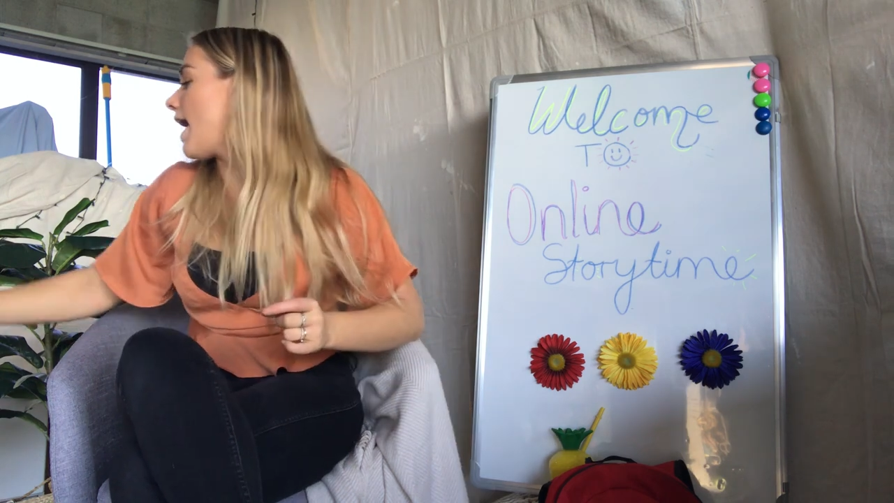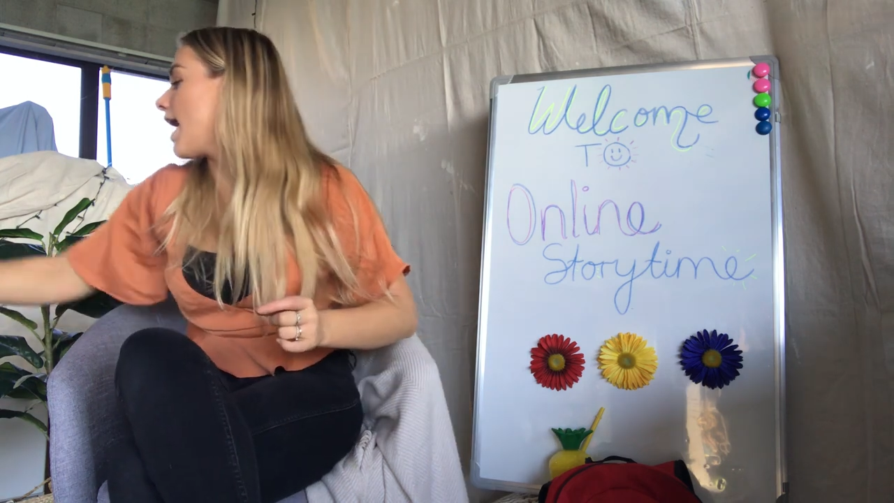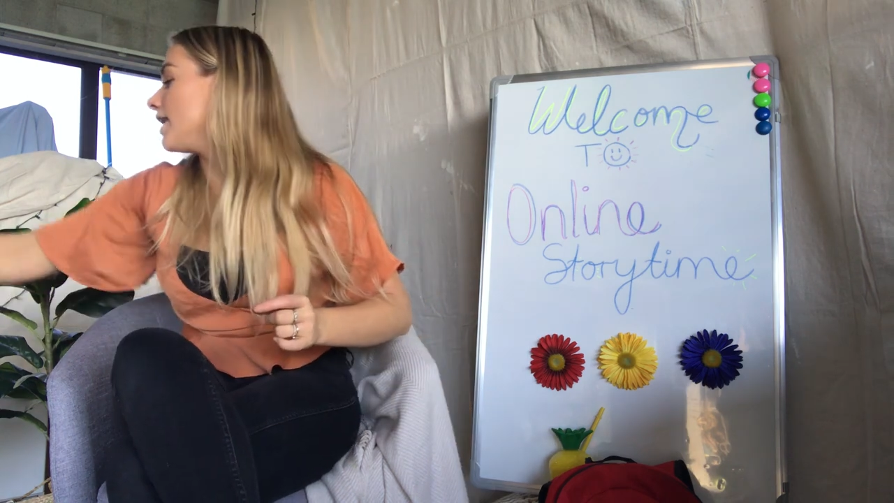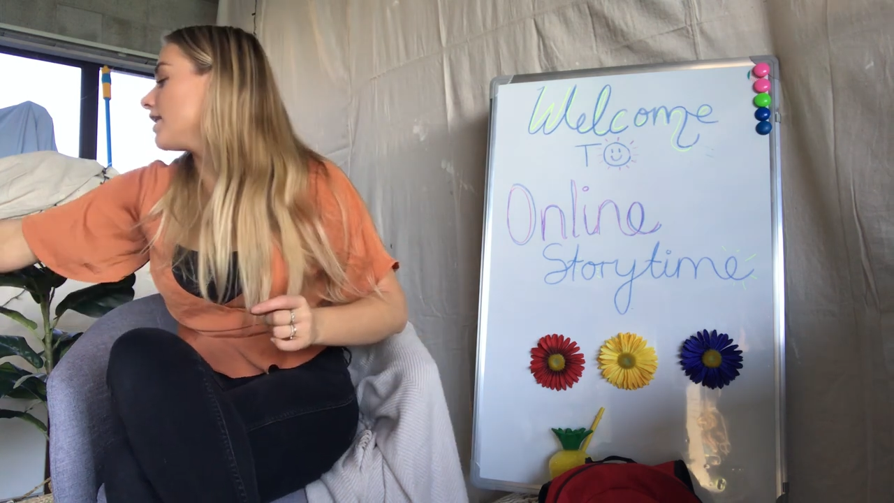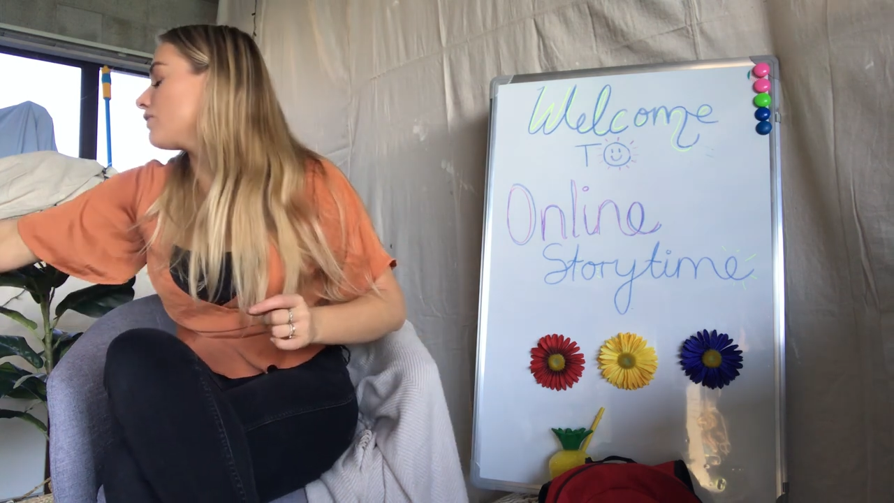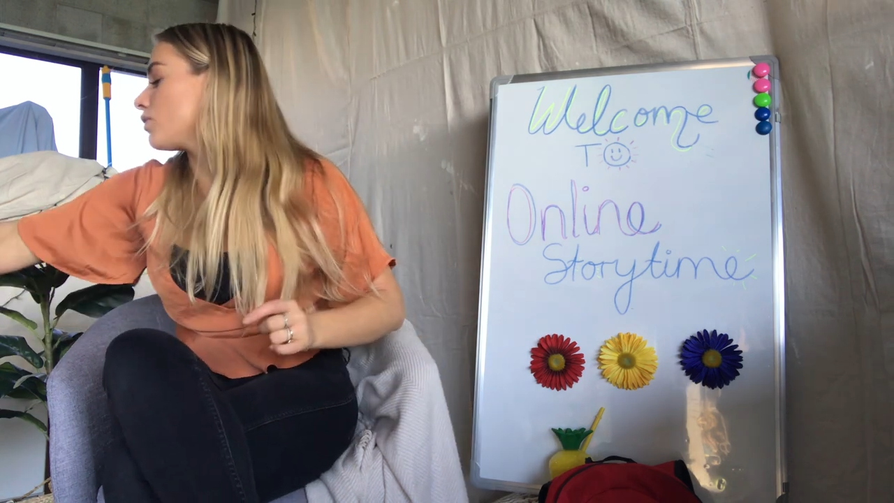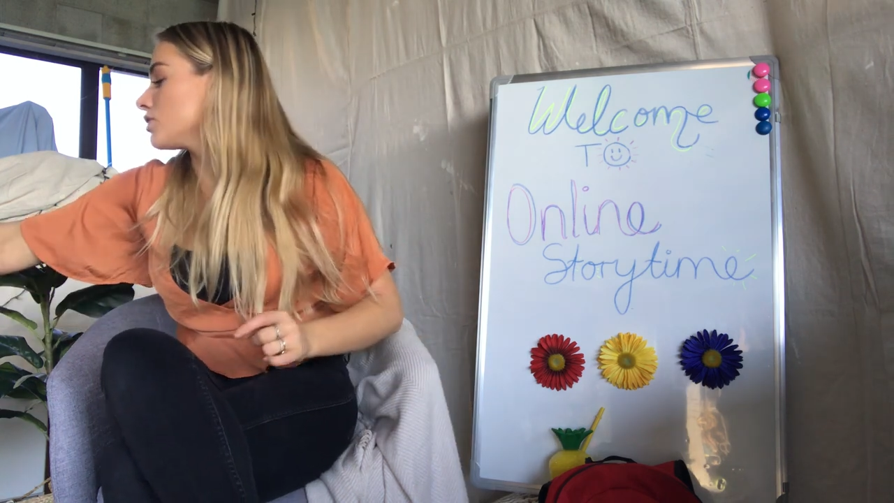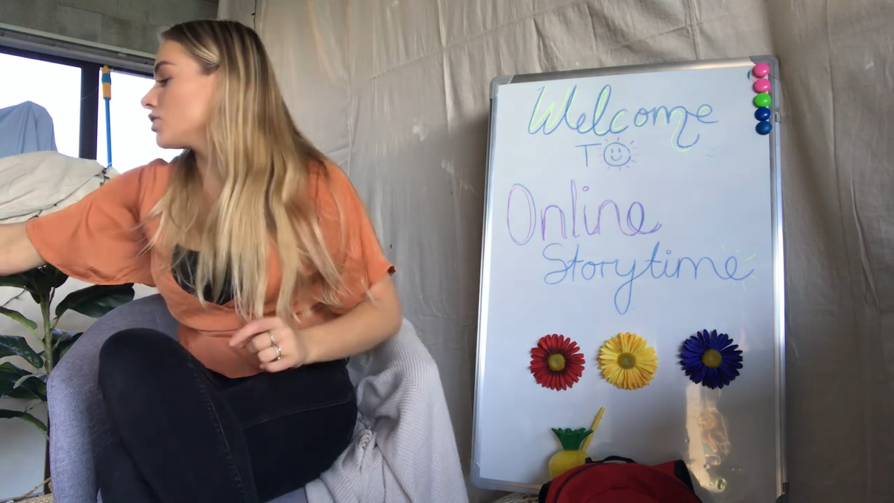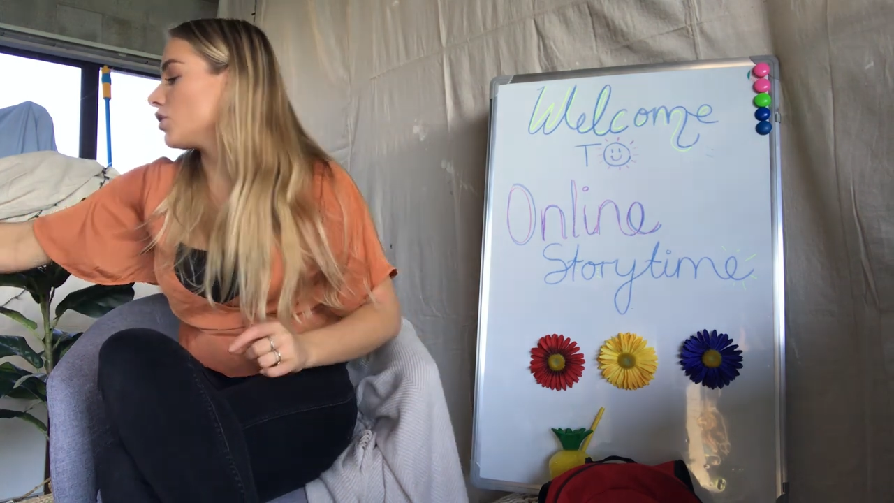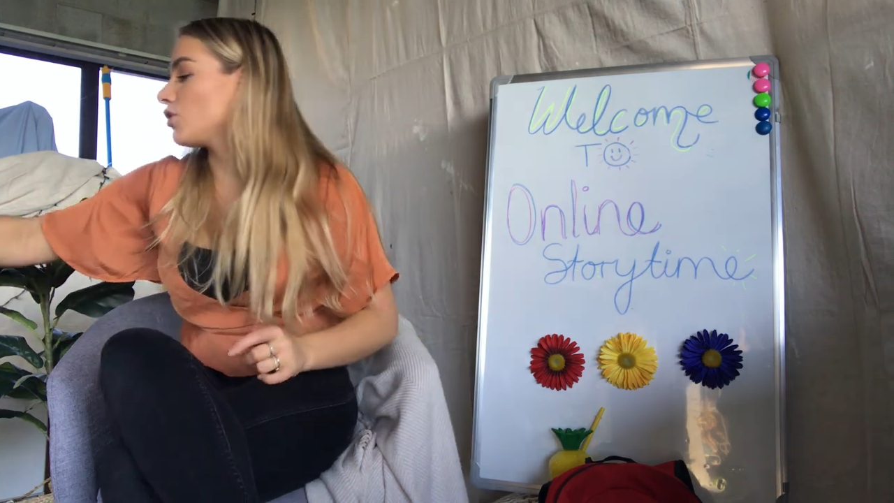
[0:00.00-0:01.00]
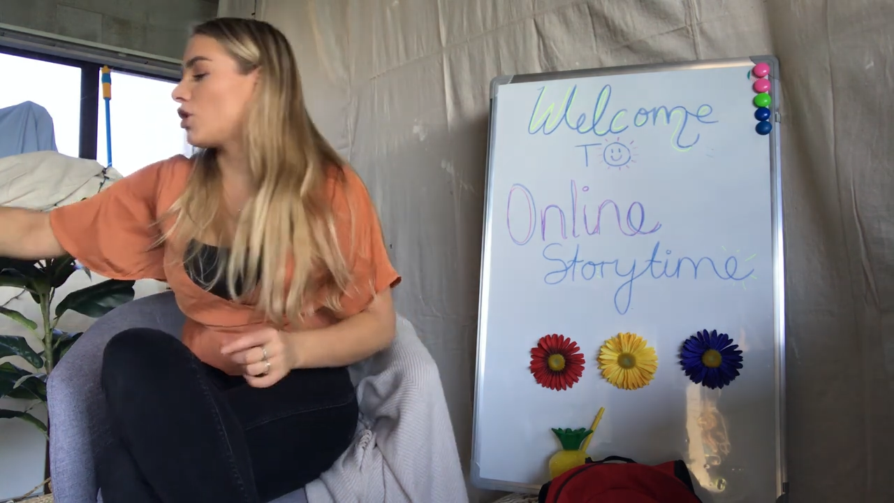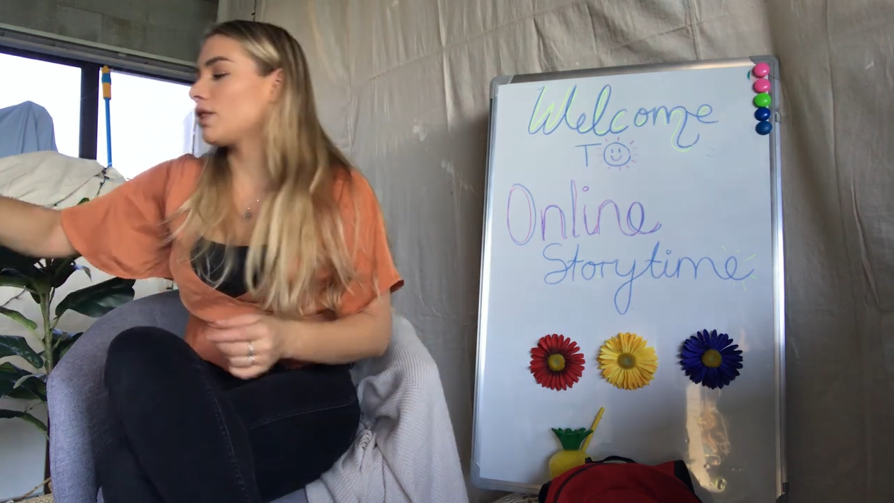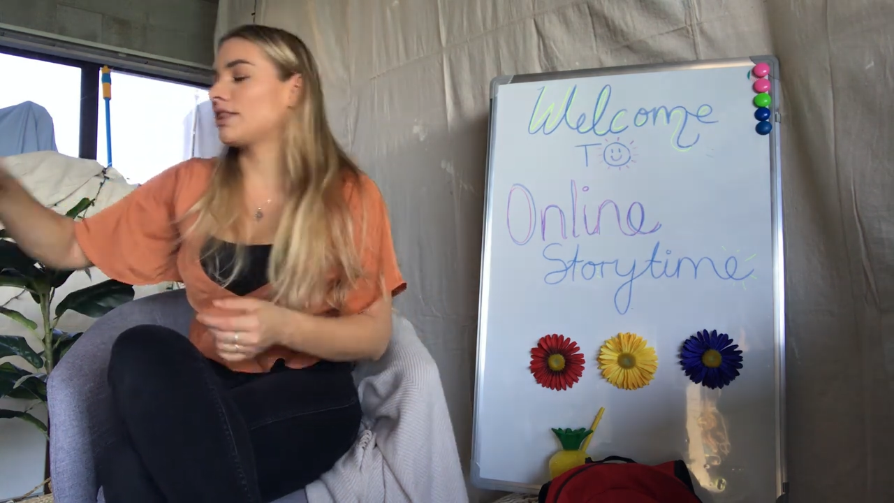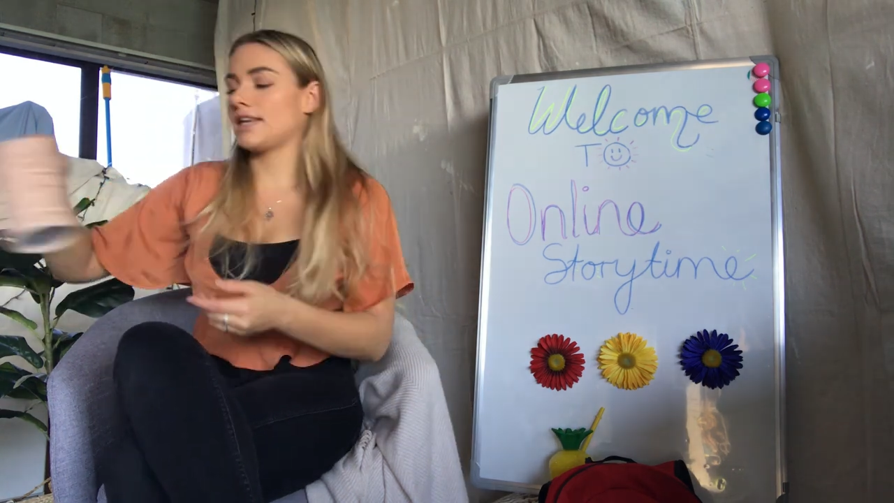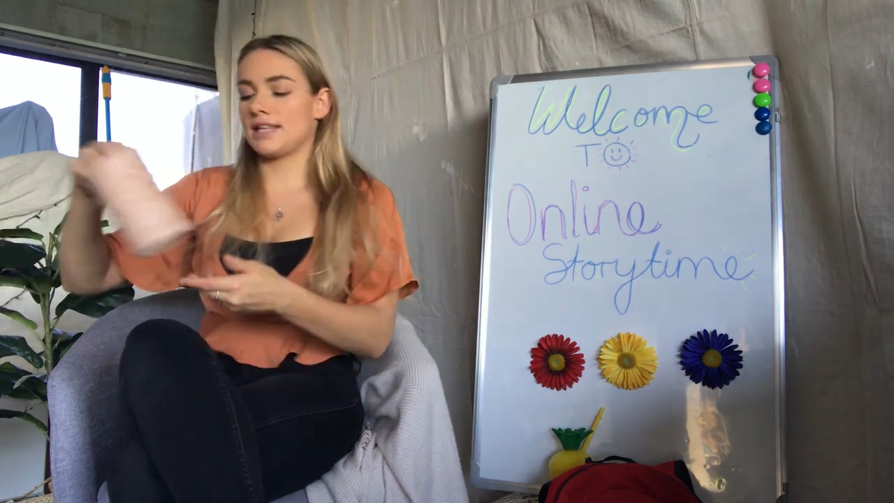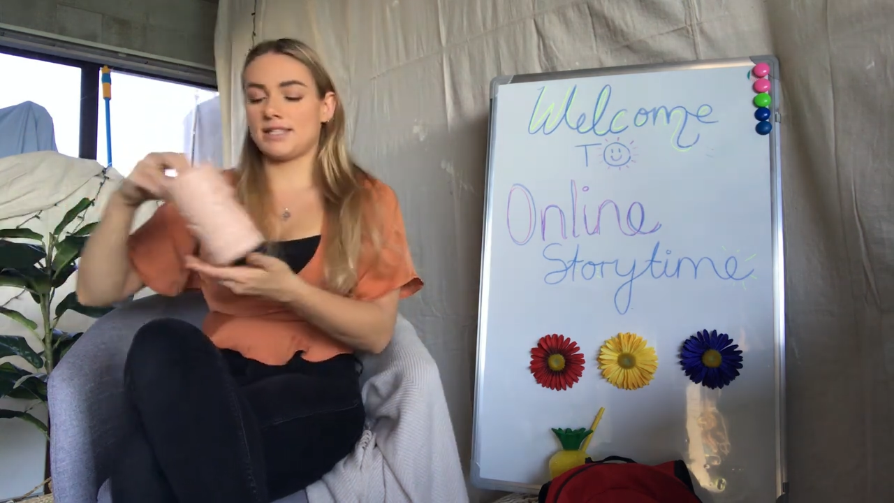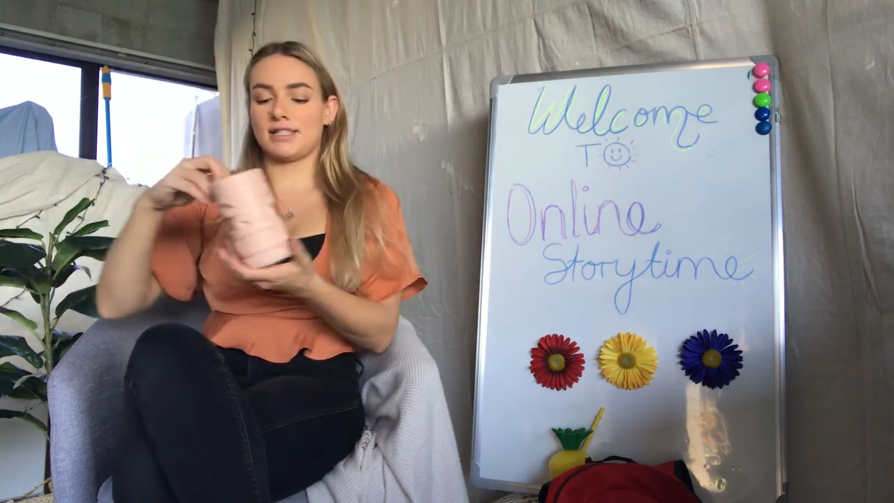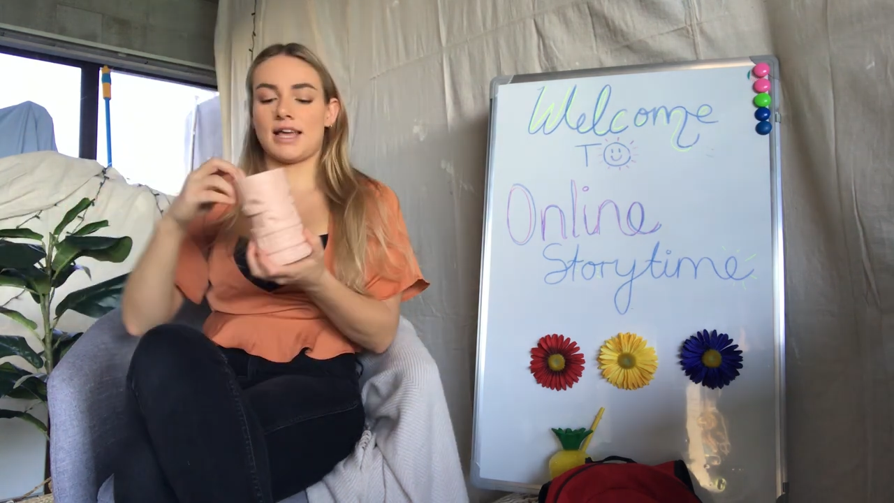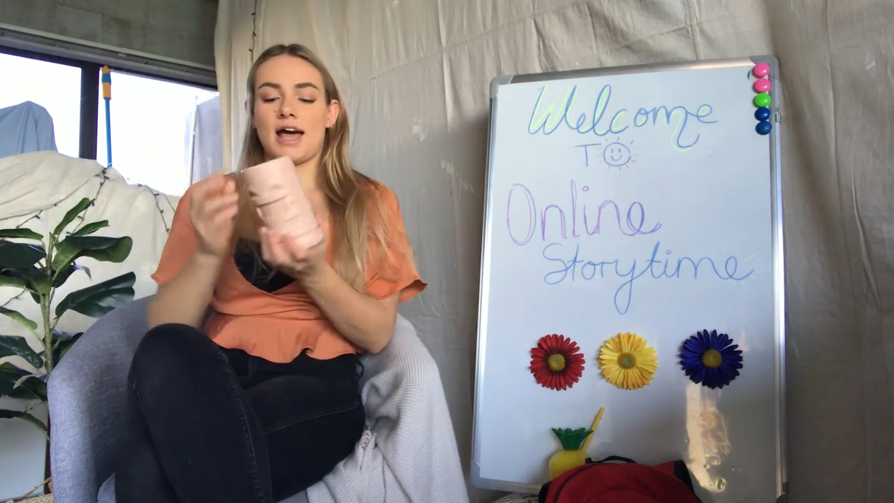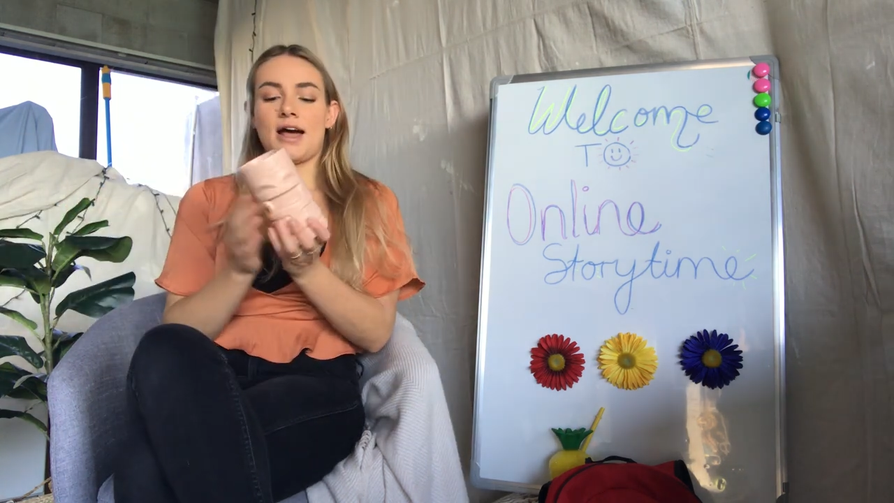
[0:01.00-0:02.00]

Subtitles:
And I've also got this